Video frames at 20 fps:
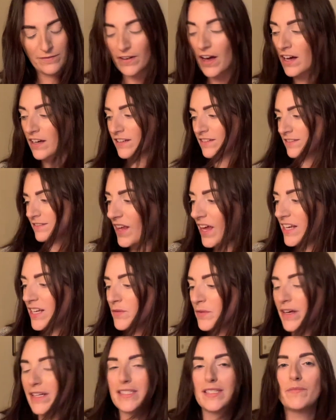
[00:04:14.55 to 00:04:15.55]
Fuck.
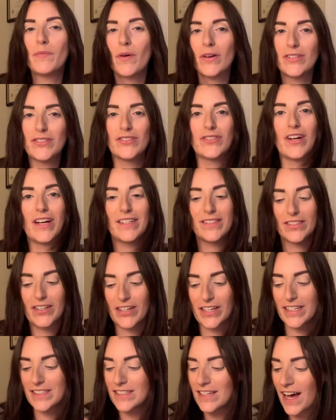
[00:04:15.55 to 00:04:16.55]
Anyway, it's a moisturizer.
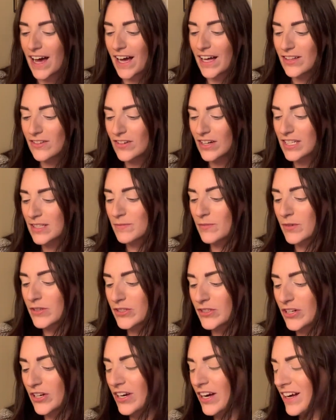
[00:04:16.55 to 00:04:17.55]
It's a hyaluronic
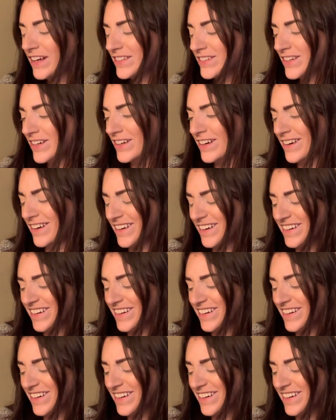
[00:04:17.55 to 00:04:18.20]
moisturizer.